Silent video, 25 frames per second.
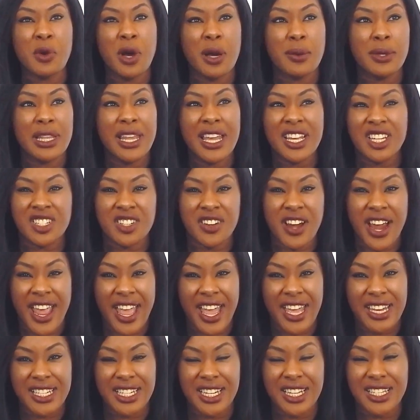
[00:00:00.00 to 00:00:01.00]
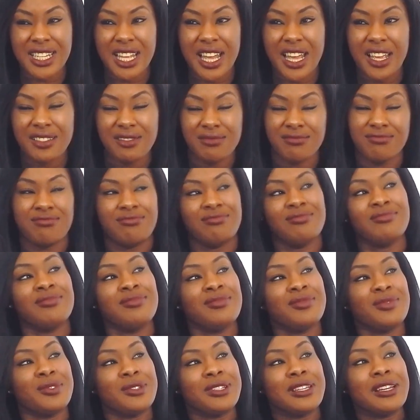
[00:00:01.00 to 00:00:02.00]
what lecture I had, and I was like,
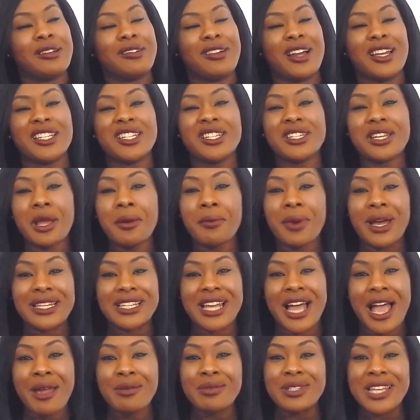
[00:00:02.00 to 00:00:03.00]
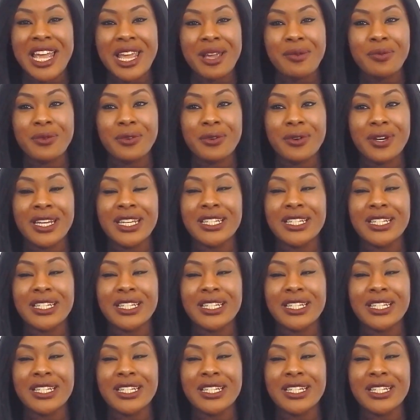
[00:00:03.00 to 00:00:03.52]
why do you know my timetable?